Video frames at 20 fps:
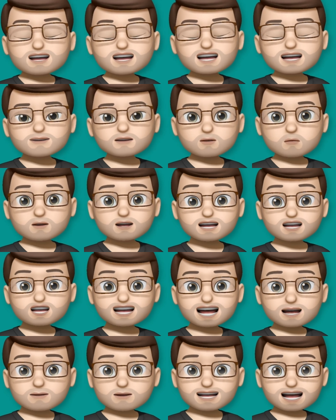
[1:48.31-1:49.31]
If you want to
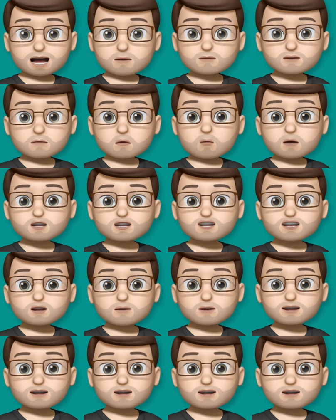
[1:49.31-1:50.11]
stay up to date with what's new